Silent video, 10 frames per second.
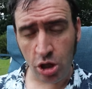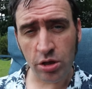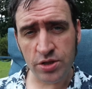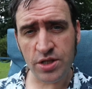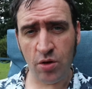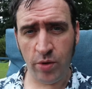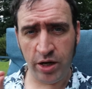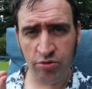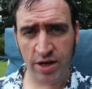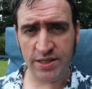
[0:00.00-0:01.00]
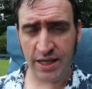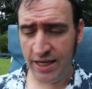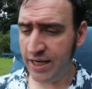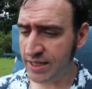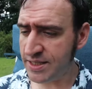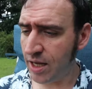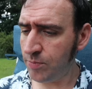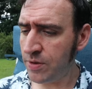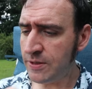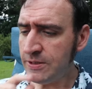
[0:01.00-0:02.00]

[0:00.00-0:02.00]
colors that we're creating in Inkscape.